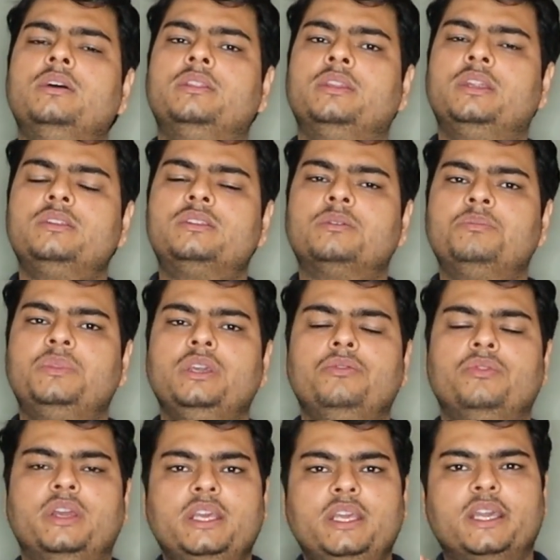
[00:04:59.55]
there is
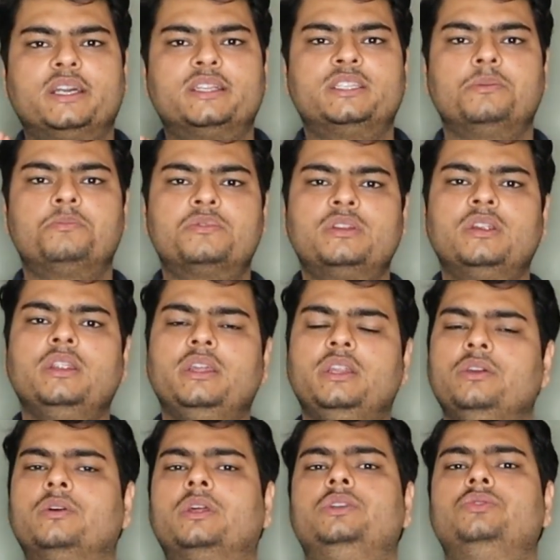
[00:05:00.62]
something very exceptional in your